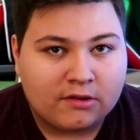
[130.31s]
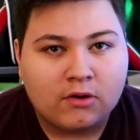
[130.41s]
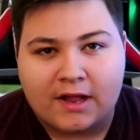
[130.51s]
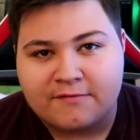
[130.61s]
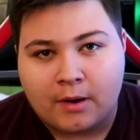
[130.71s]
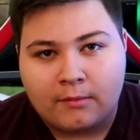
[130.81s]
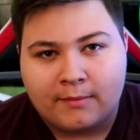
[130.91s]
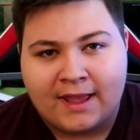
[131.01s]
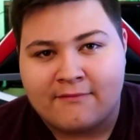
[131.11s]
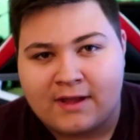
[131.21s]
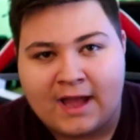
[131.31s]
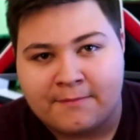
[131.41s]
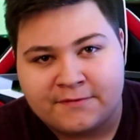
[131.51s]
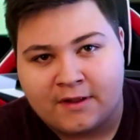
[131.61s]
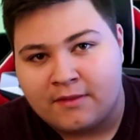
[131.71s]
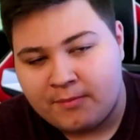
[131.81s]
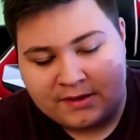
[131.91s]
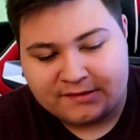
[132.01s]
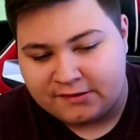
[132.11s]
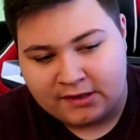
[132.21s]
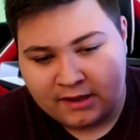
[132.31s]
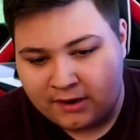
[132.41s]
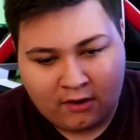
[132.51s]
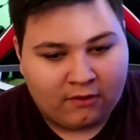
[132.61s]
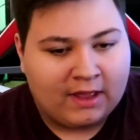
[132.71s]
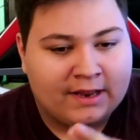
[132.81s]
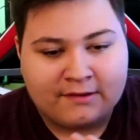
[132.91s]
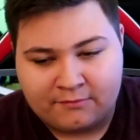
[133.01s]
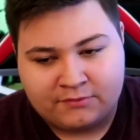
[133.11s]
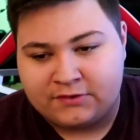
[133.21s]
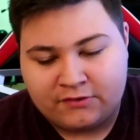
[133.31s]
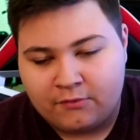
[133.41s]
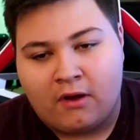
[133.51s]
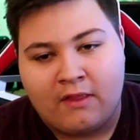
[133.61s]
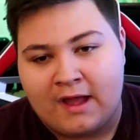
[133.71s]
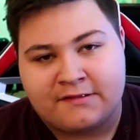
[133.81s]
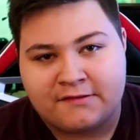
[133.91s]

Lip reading: you guys probably have apps on the PC and all that to do all that.